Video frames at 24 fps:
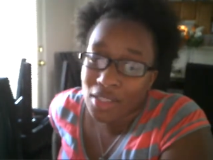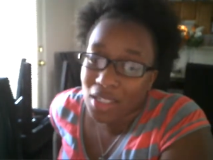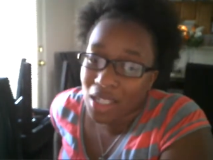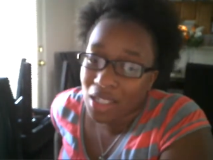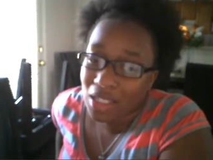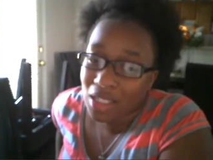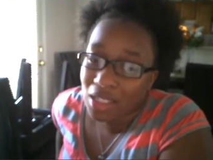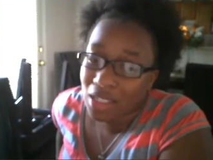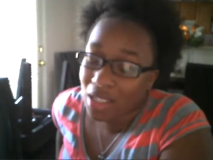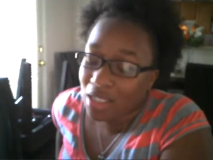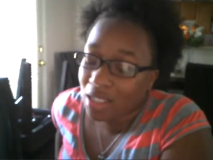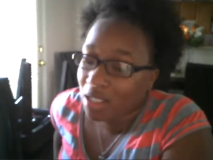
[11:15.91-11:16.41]
than I
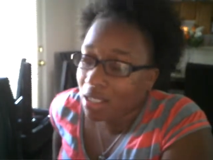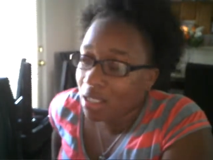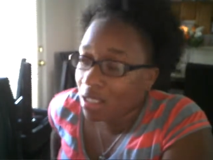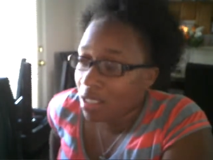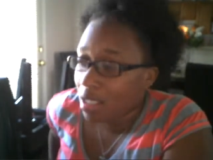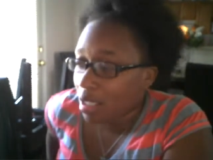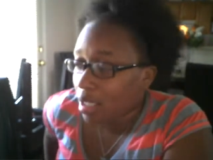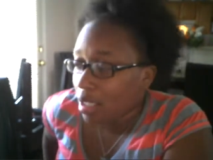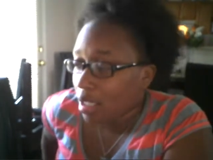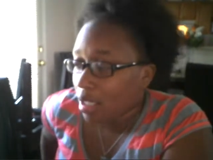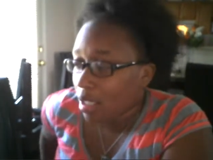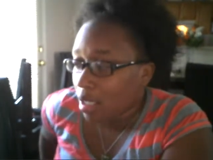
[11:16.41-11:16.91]
can get
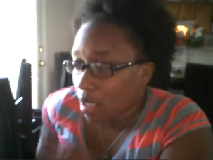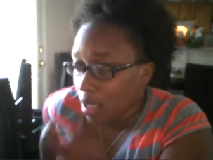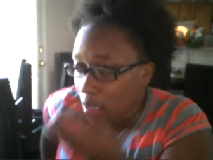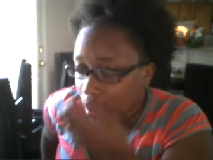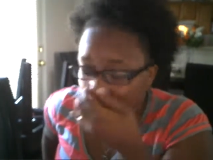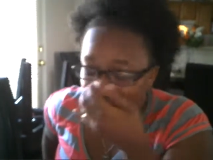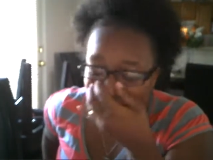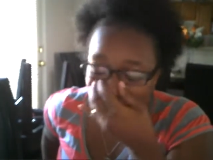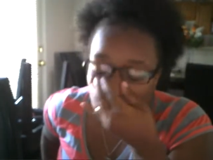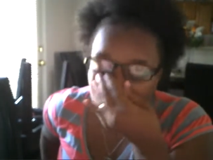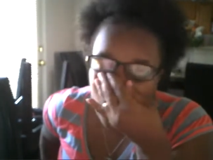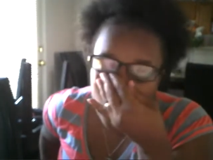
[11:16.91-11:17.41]

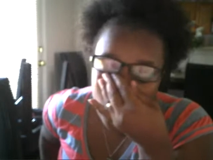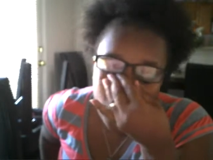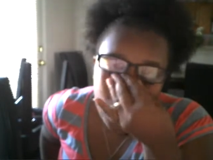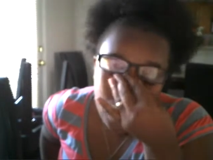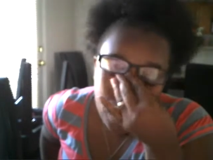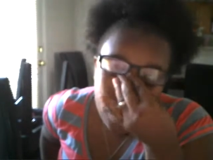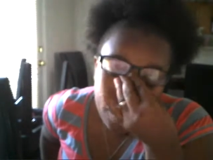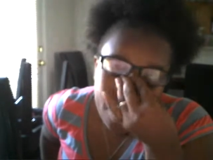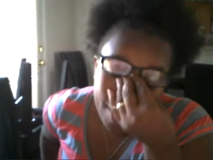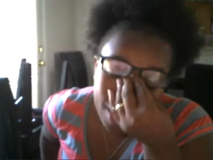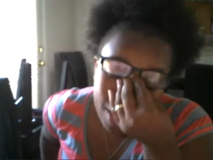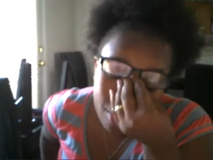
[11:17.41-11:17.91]

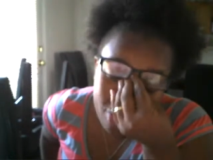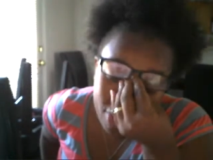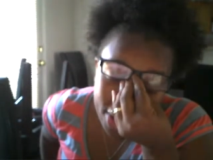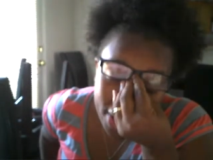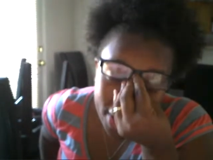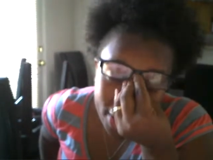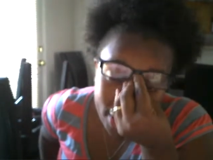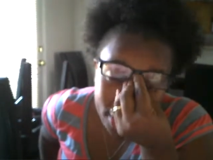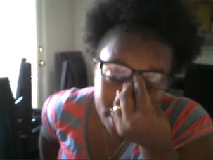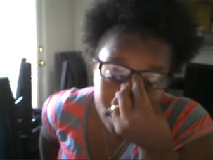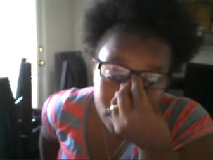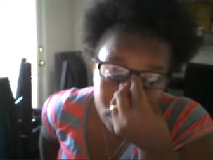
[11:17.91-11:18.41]
um, a
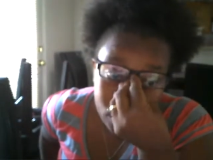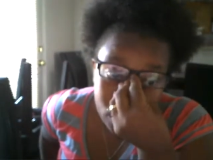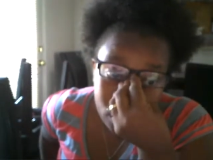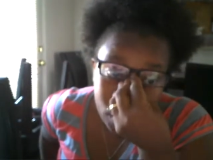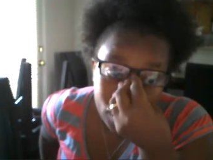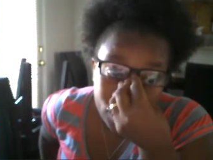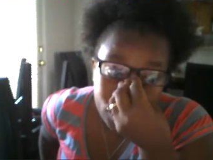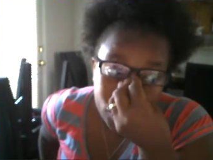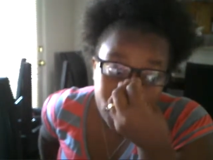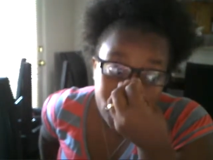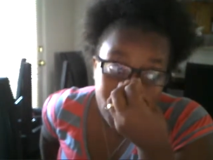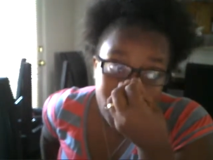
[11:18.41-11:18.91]
brand new,
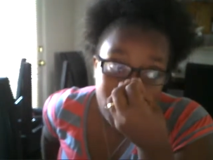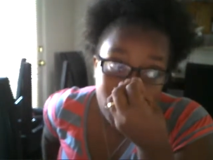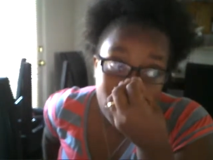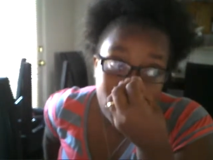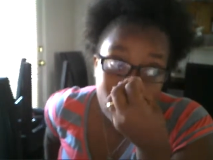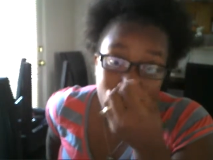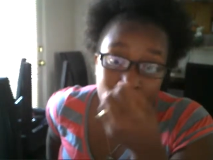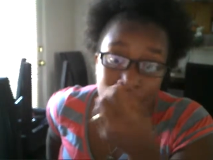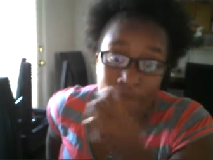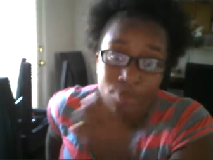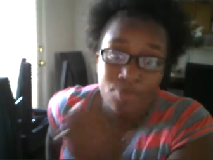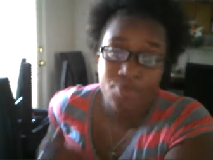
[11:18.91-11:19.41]
up to date
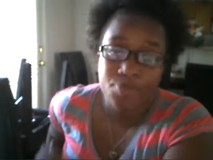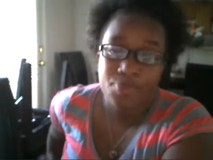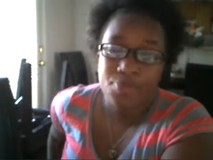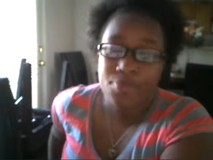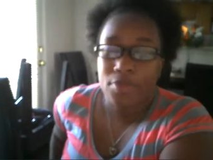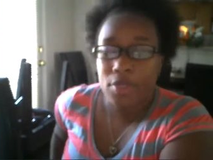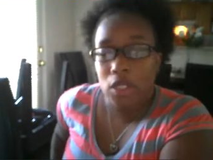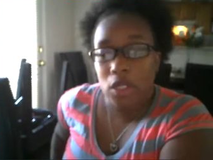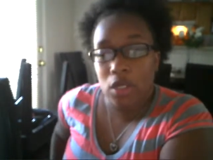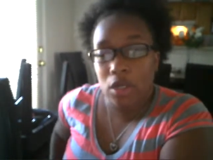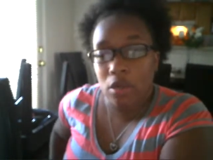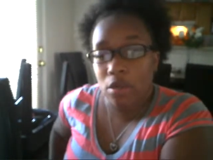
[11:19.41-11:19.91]

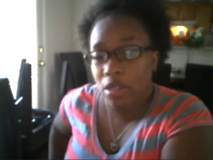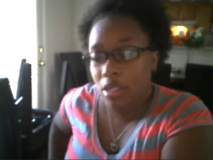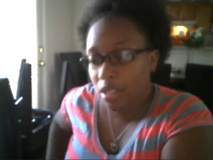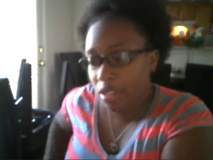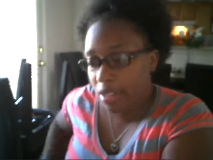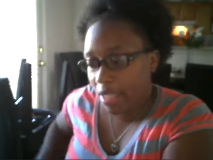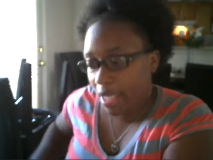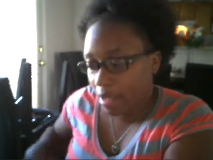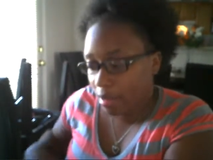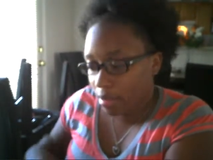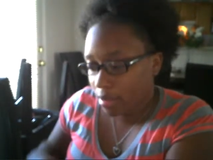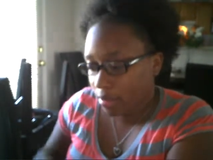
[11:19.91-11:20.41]

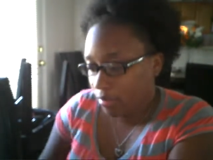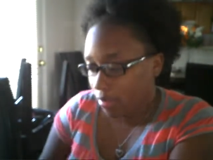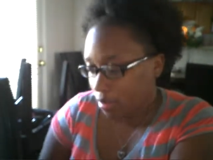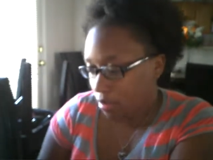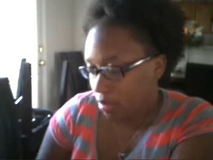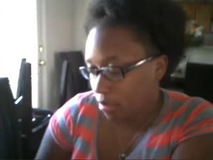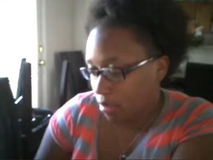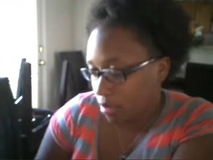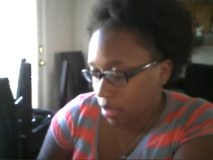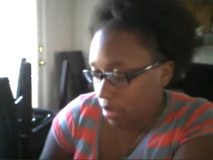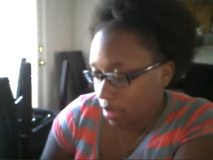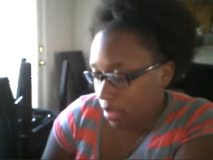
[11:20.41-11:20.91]
cardless house
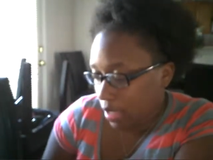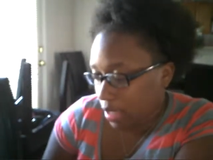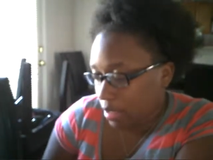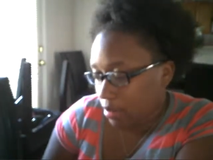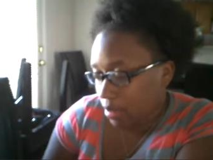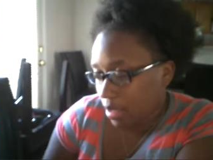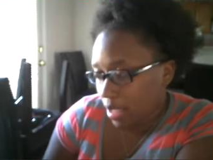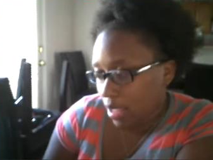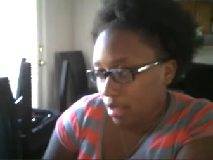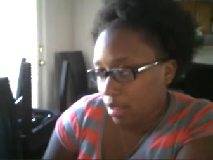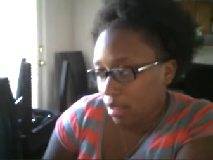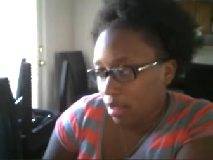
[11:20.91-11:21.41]
phone. So that's
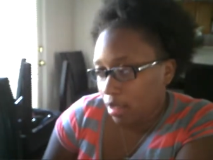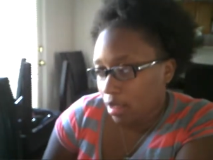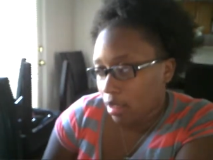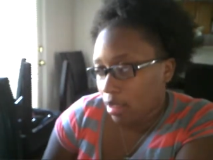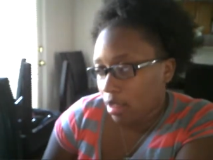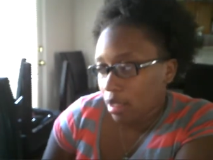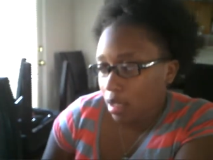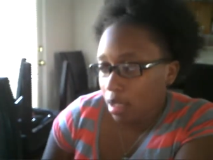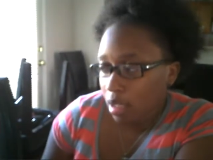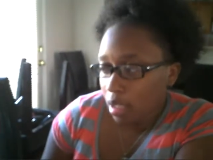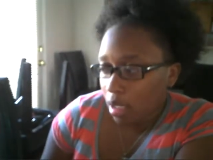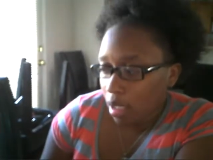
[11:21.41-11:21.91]
what I did.
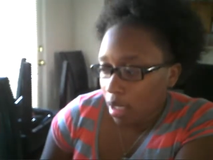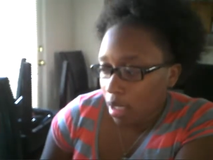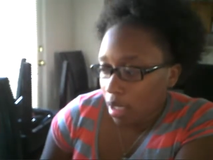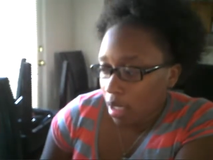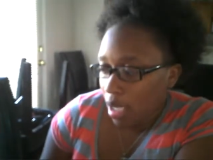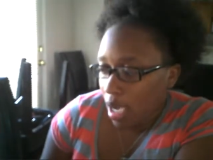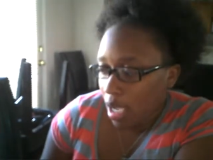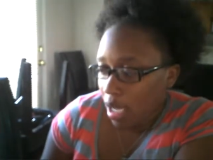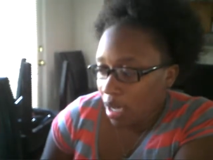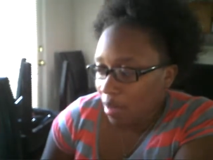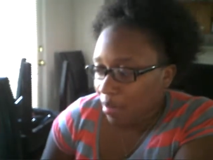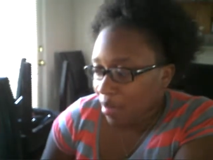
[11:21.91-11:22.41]

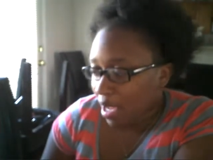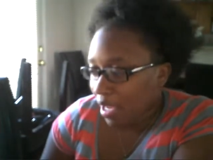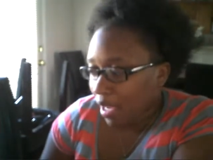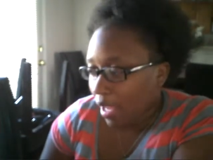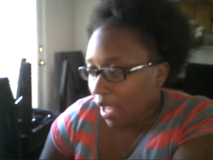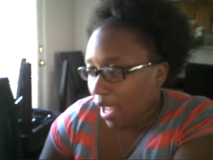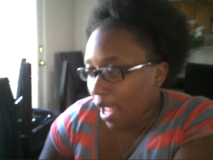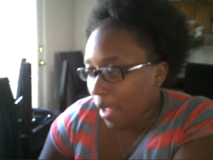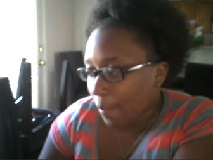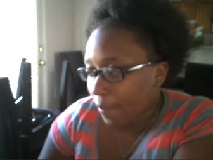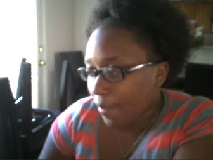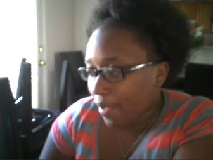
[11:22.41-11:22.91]
And I'm kind of
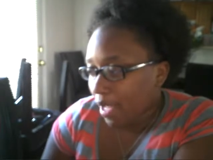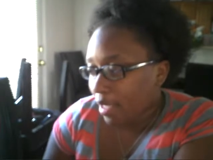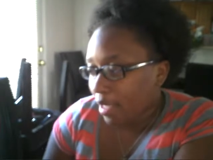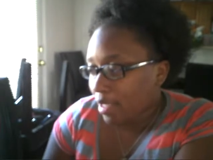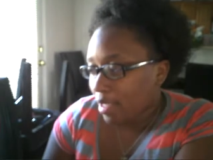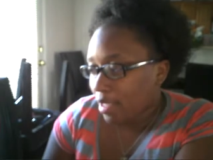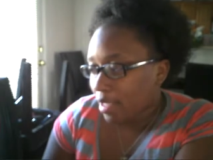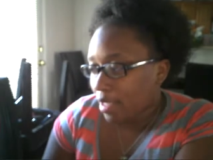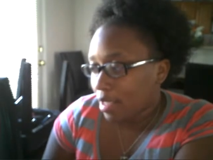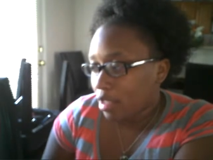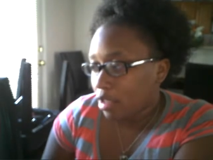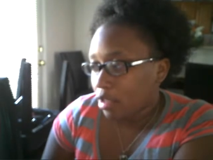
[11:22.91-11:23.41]
happy I
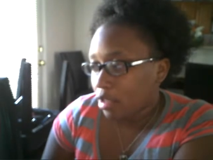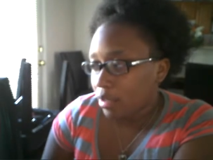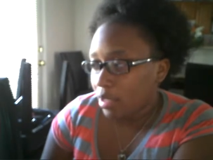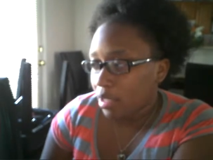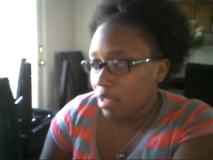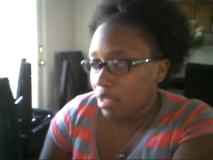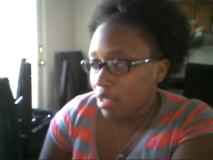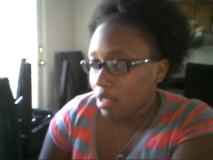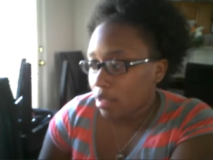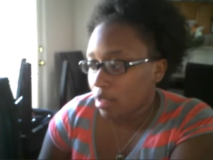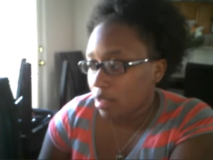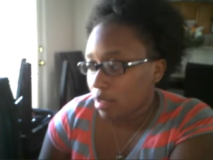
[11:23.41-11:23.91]
did do
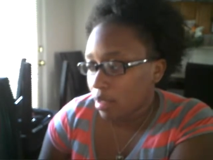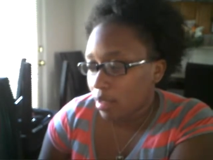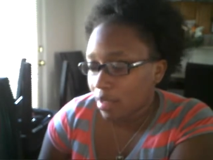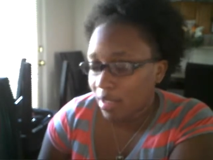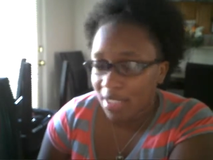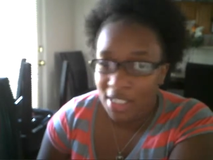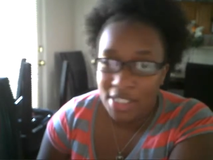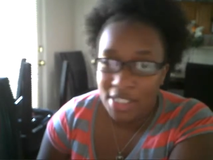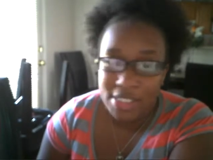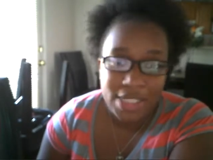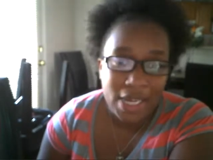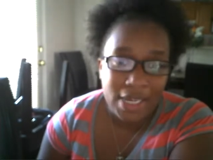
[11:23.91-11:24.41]
it
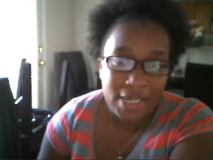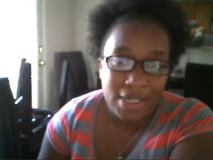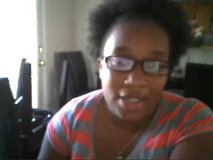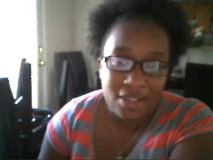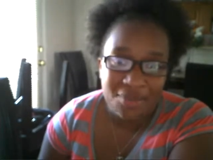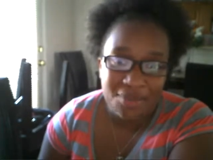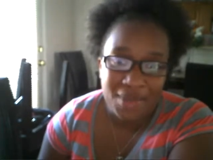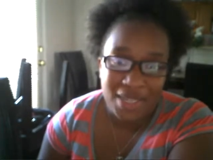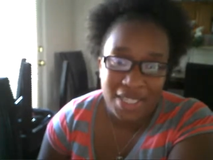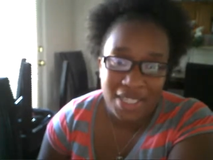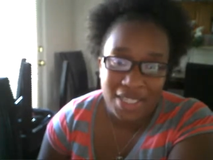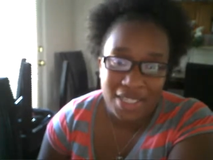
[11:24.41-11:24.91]
because I love
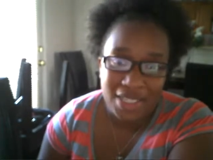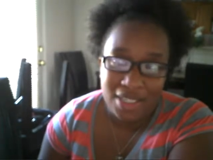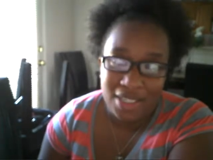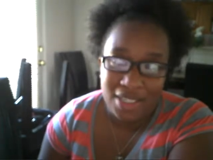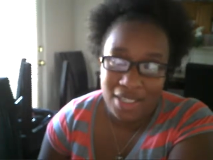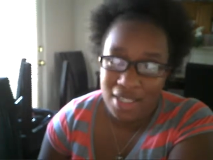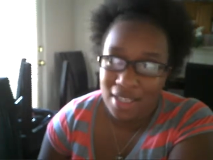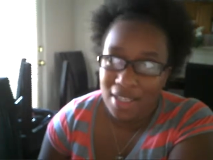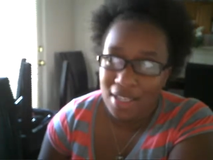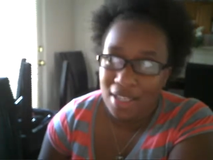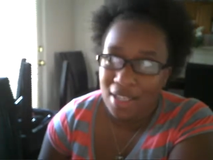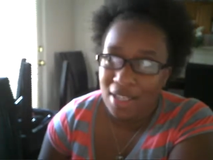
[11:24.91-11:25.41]
pink.
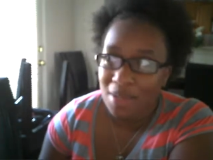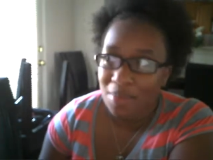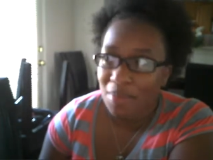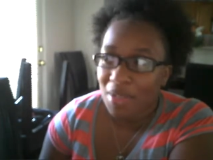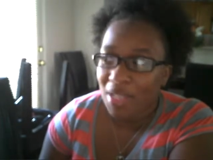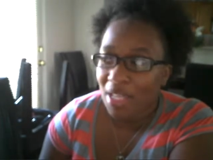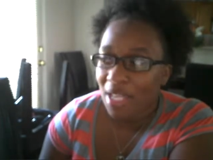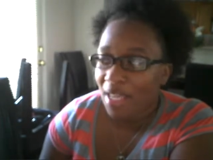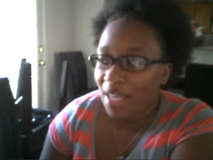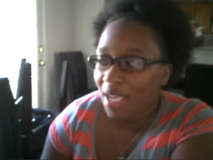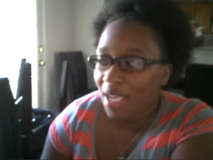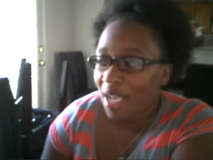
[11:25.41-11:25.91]
And I'm
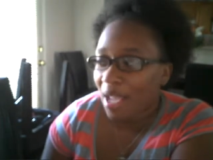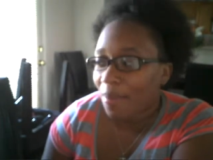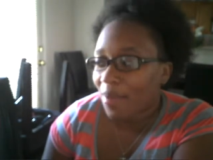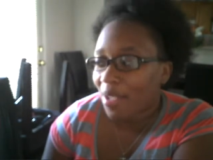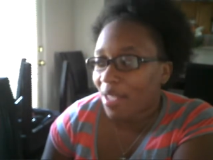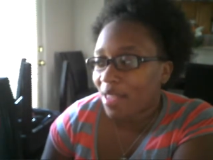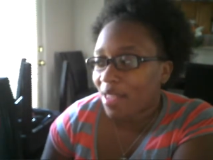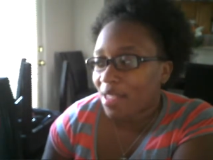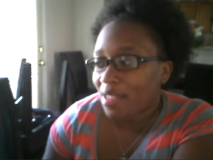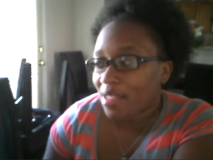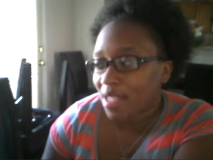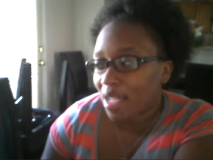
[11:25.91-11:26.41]
glad I got
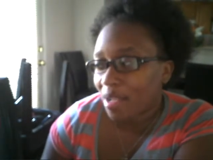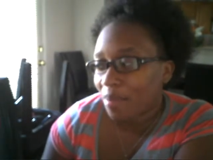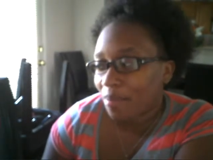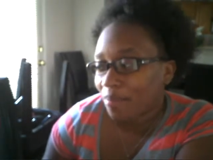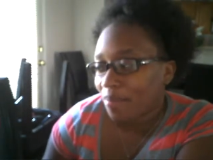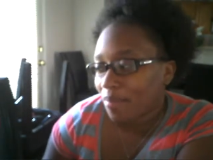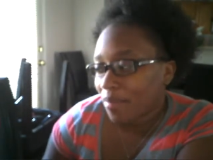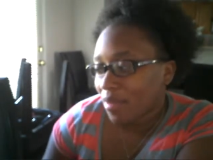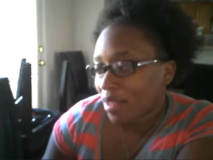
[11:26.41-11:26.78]
pink this time.